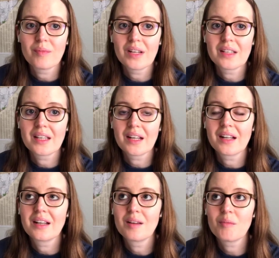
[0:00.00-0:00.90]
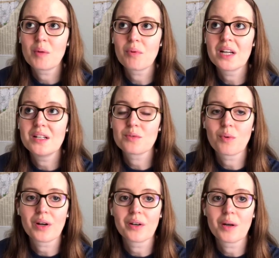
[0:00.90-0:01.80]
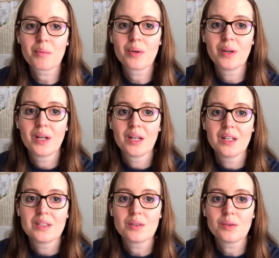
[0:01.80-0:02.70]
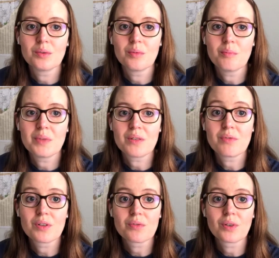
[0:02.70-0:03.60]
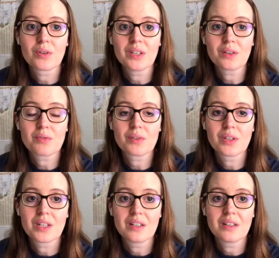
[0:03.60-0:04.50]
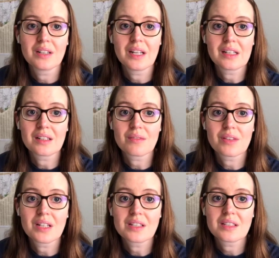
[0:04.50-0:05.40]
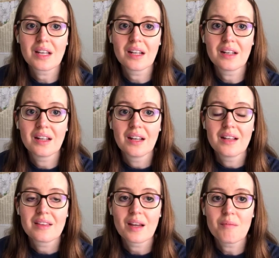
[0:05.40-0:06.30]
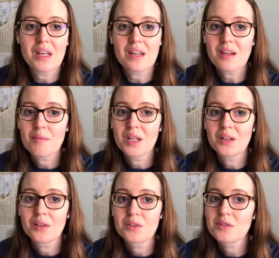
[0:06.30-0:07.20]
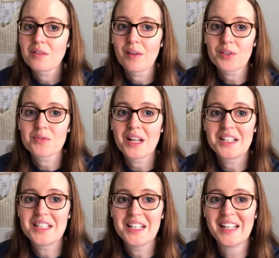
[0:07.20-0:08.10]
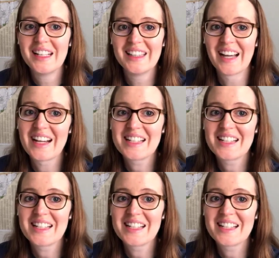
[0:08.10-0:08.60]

That my brain is wired up to be fearful and look for the negative things. And that may have been a good survival strategy in the Ice